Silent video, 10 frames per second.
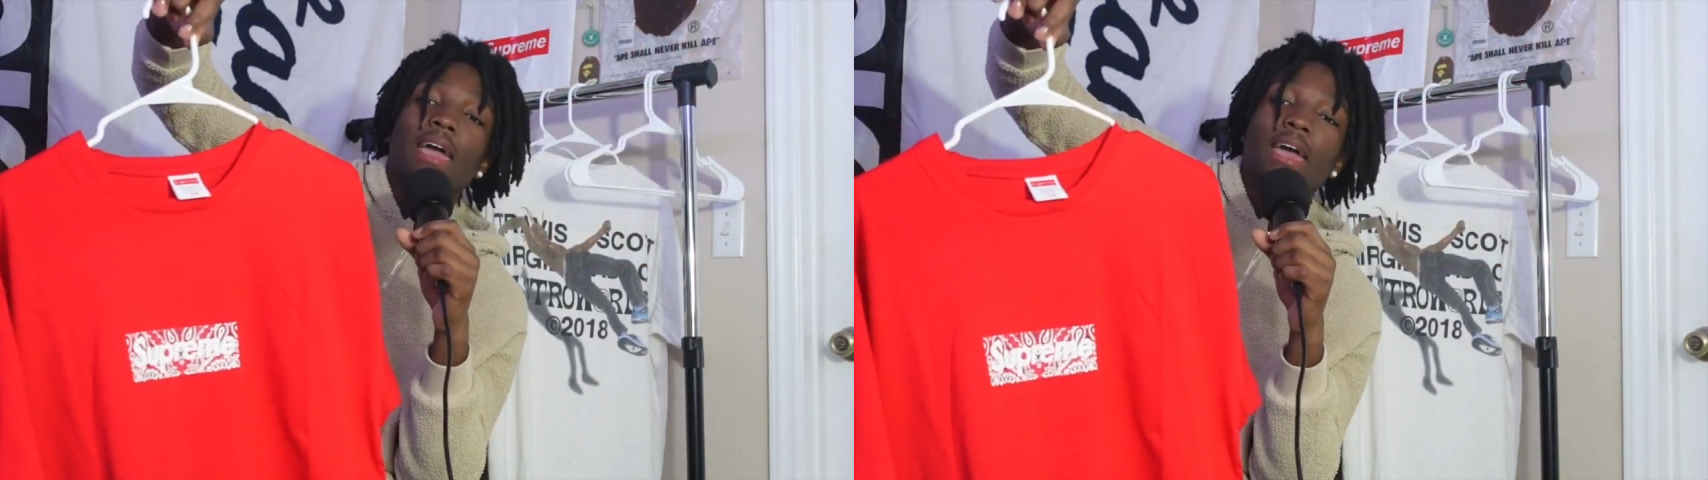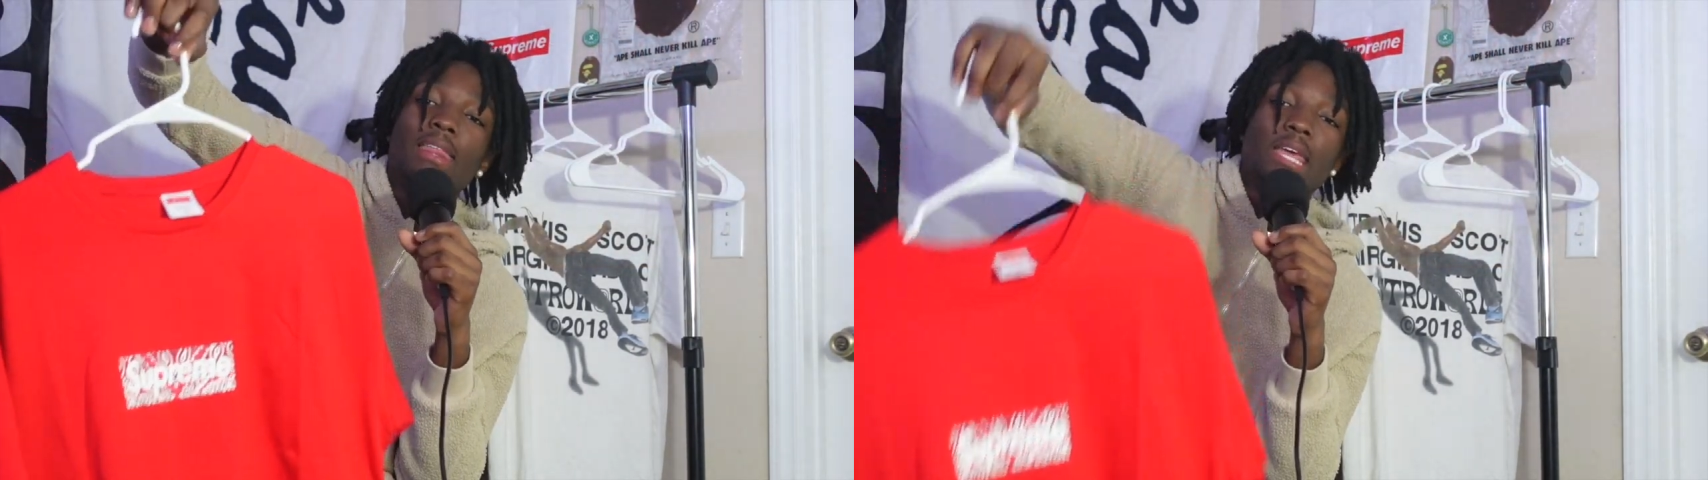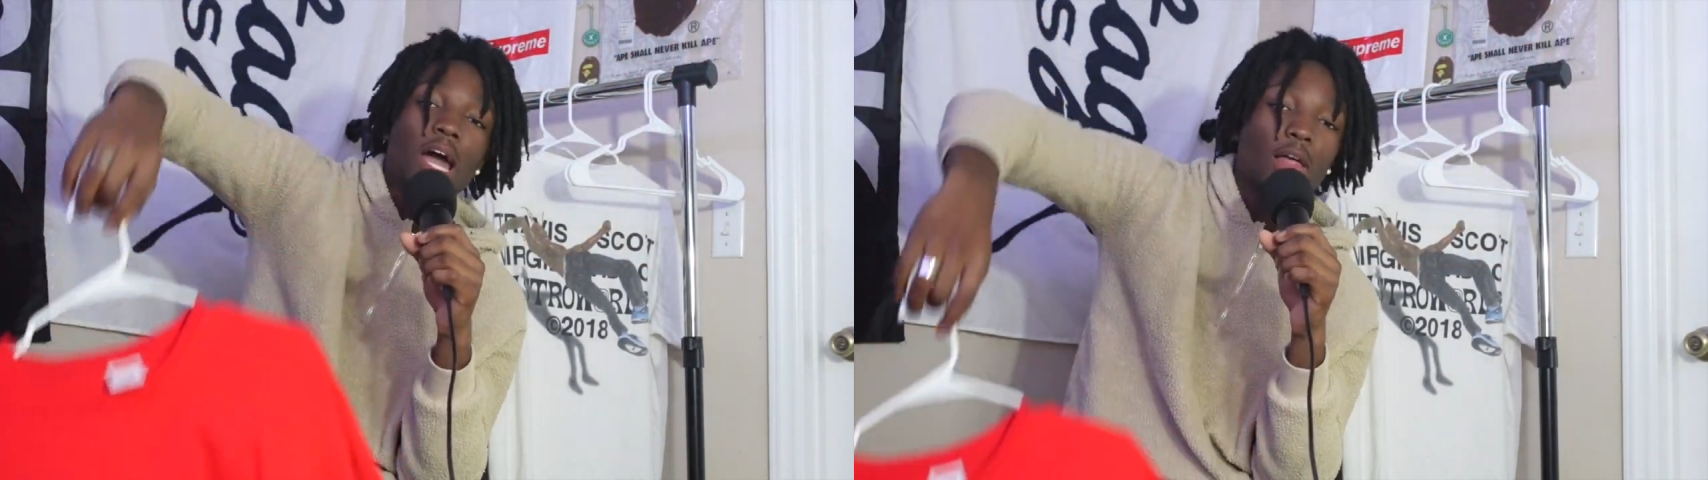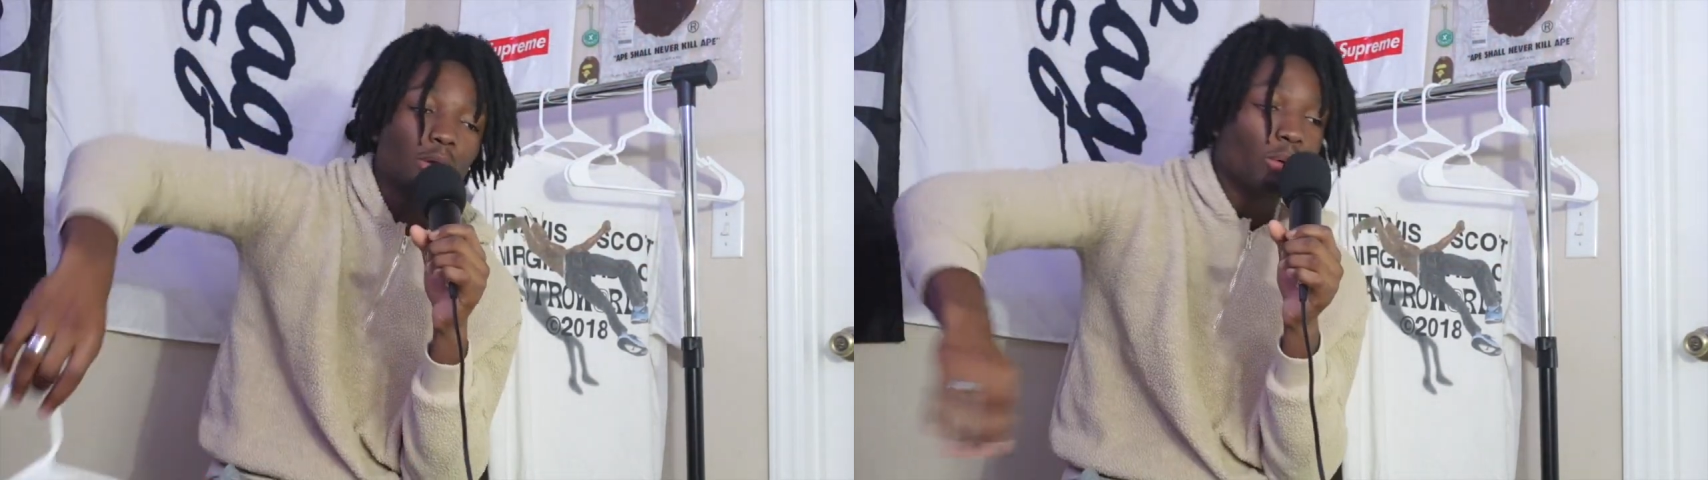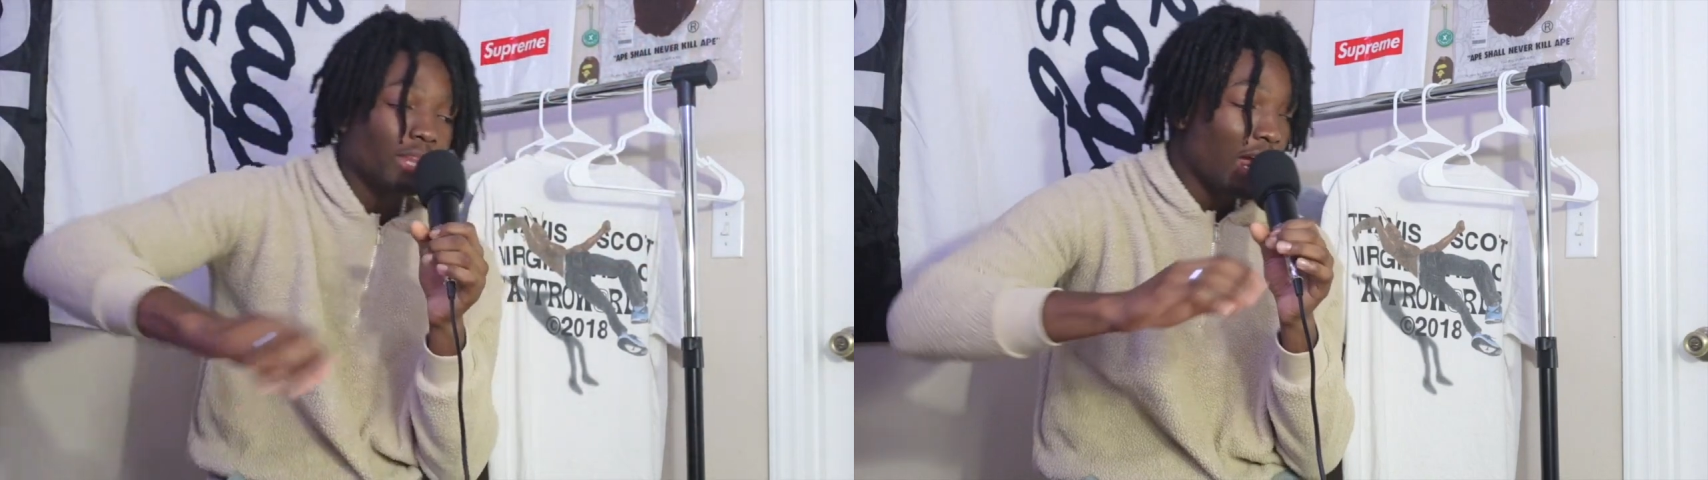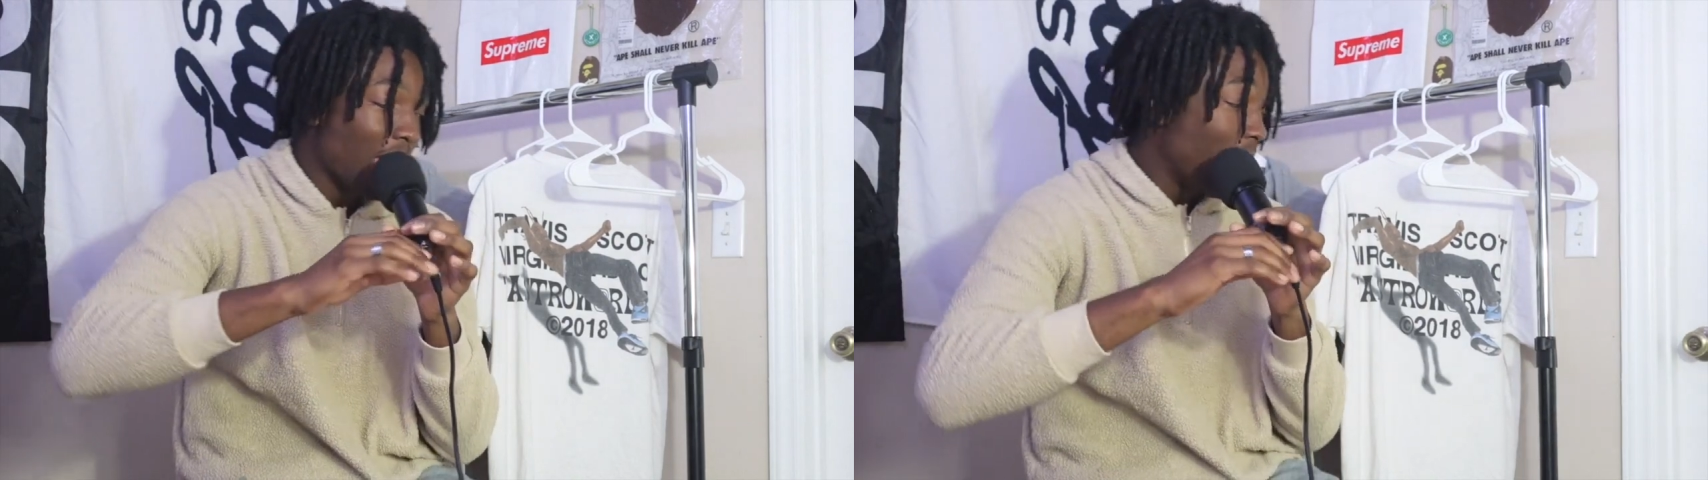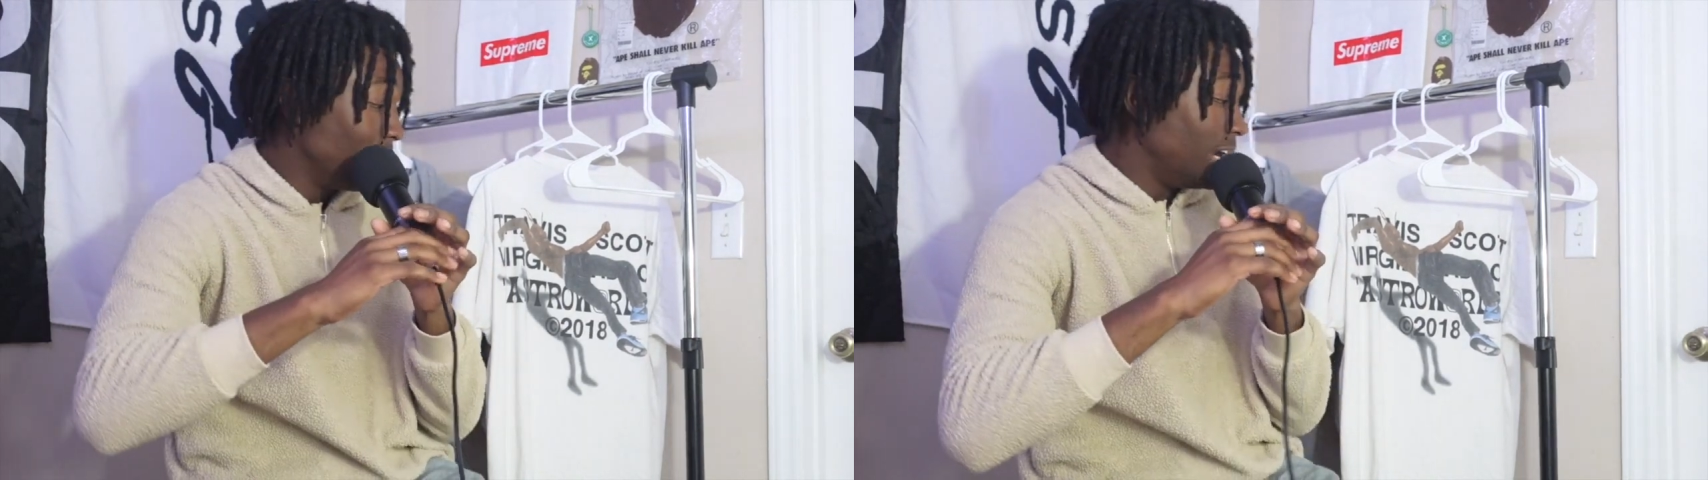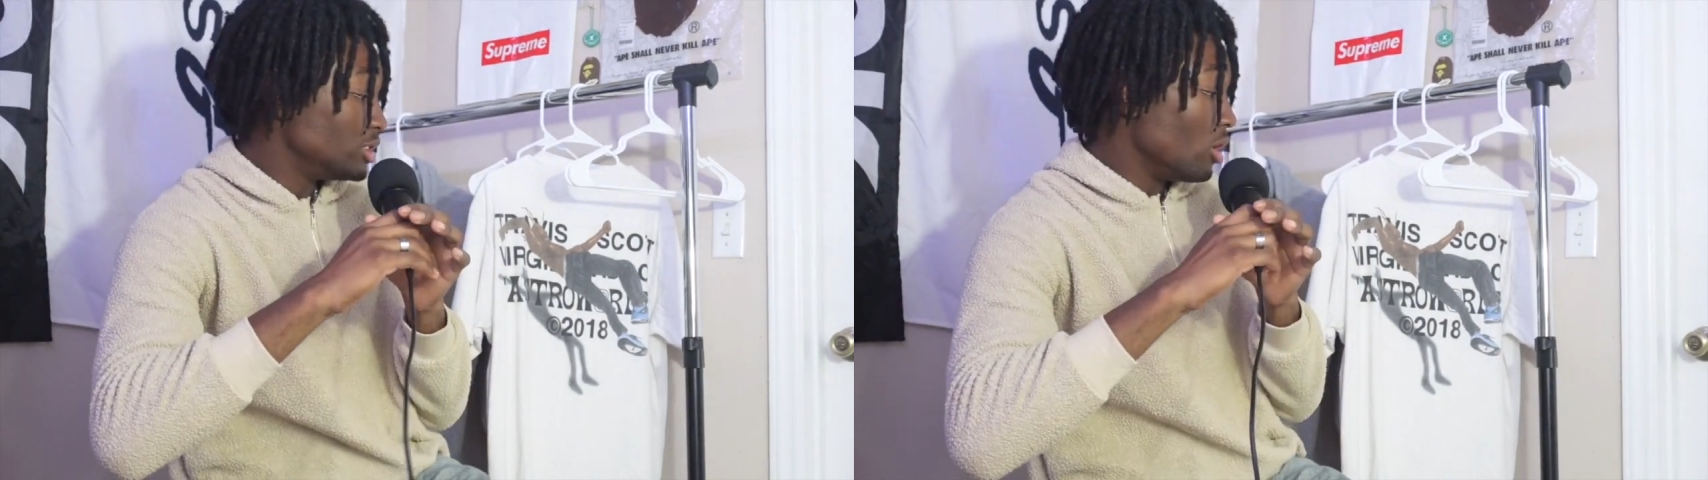And the other one that I have
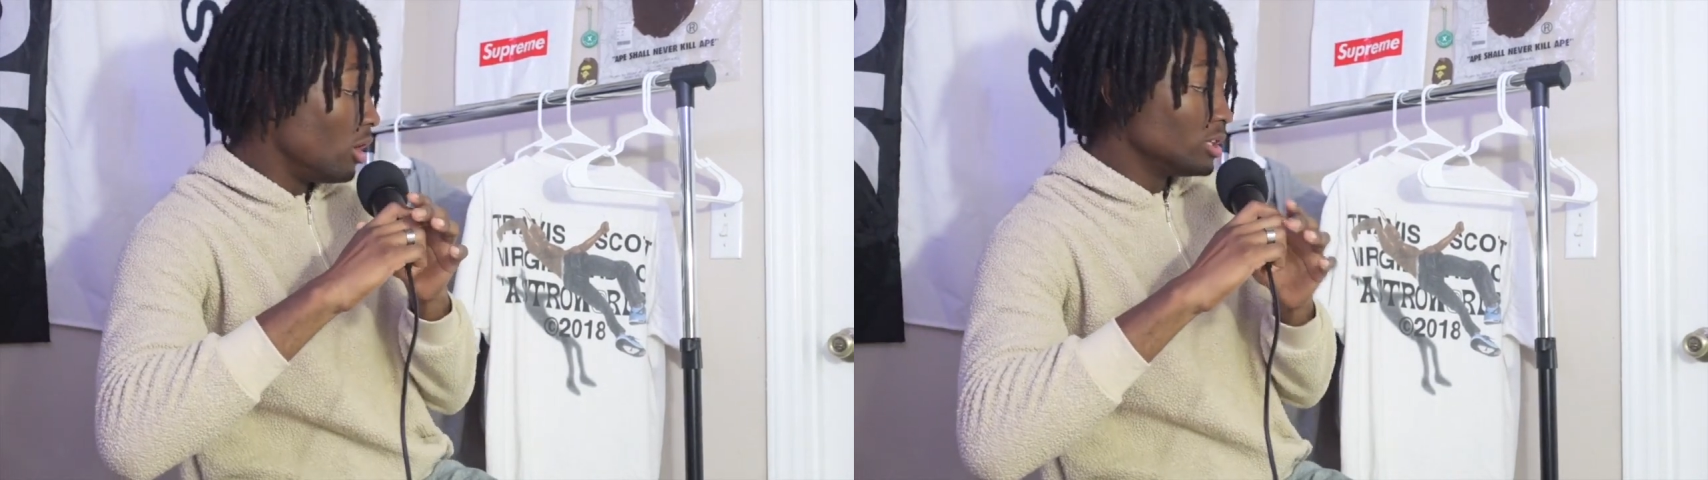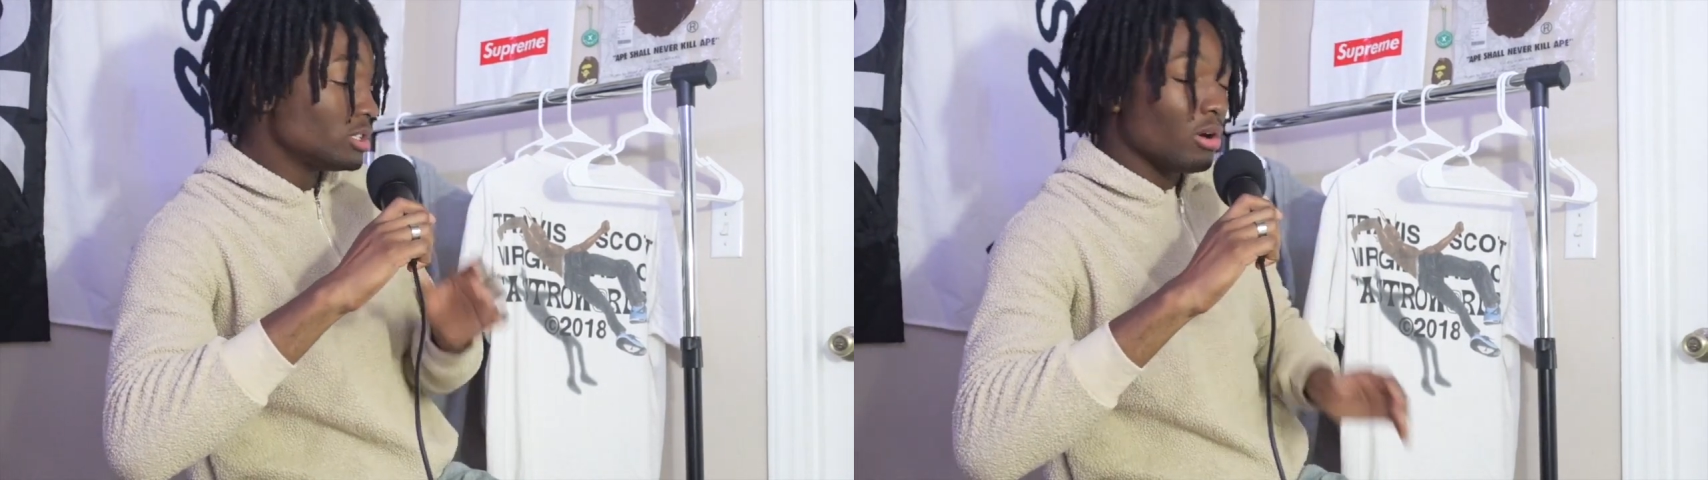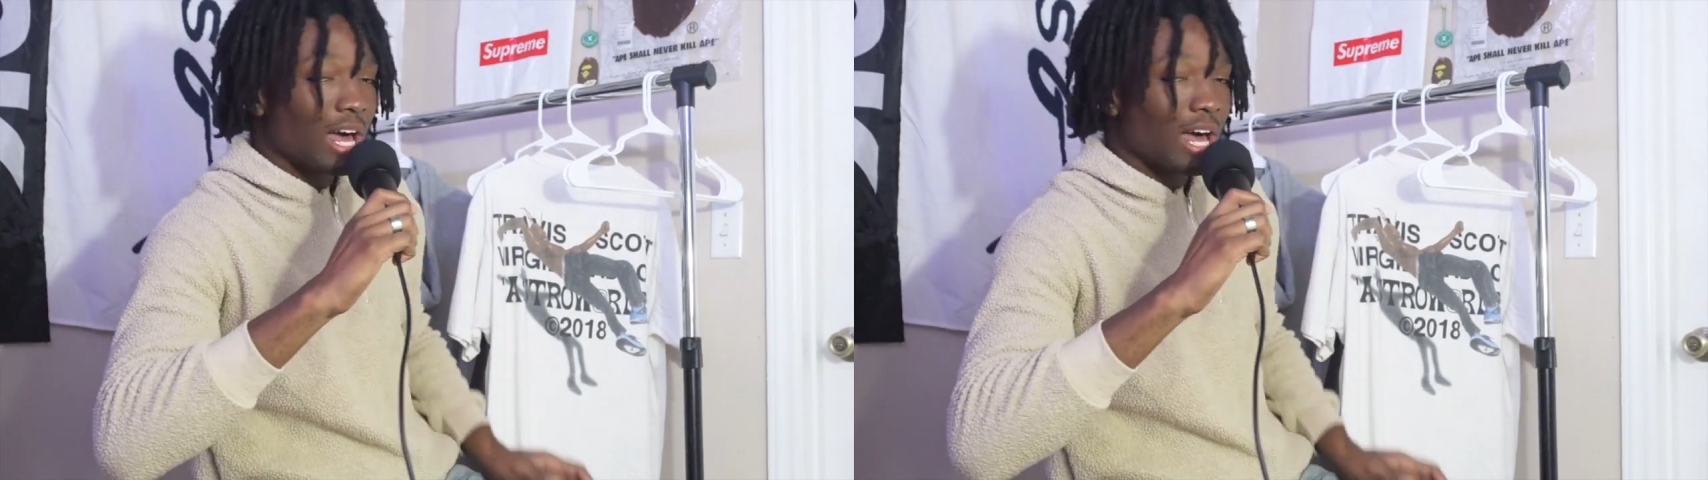that is also,